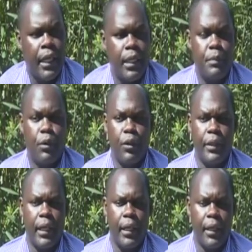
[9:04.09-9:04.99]
is because
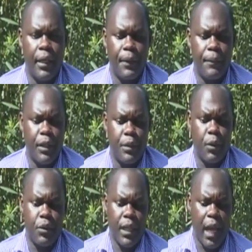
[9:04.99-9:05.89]

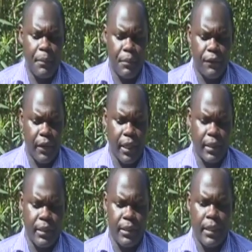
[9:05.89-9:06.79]
the hybrid
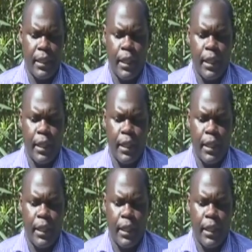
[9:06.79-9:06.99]
varieties,